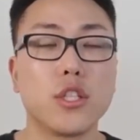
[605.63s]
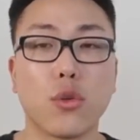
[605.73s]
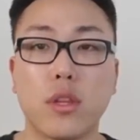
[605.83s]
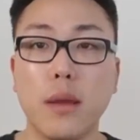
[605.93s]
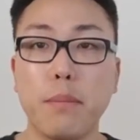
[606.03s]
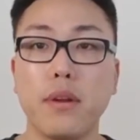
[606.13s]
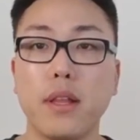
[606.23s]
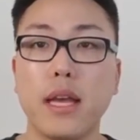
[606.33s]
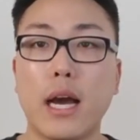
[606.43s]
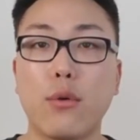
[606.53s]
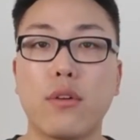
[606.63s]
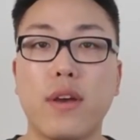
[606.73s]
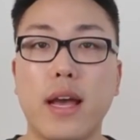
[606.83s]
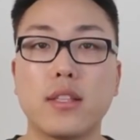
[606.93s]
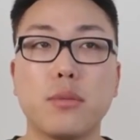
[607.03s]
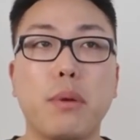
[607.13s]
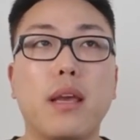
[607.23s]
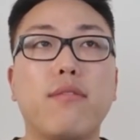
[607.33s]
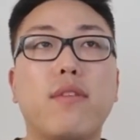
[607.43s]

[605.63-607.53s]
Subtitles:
So typically I would have had to pay